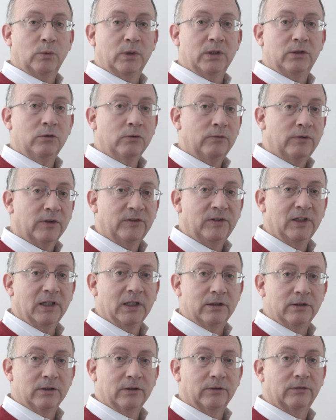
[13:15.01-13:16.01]
with new
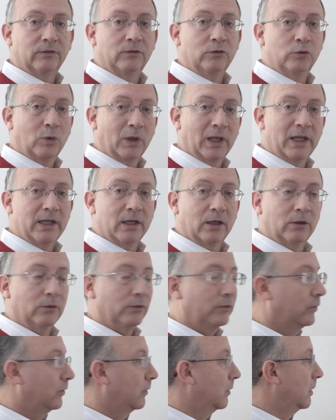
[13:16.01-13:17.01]
facilities, new
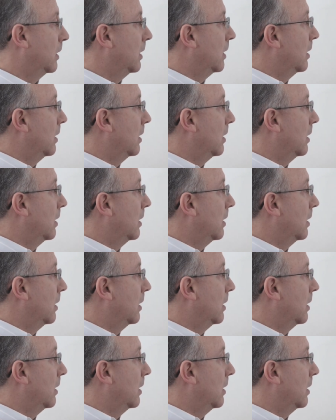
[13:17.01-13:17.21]
layouts.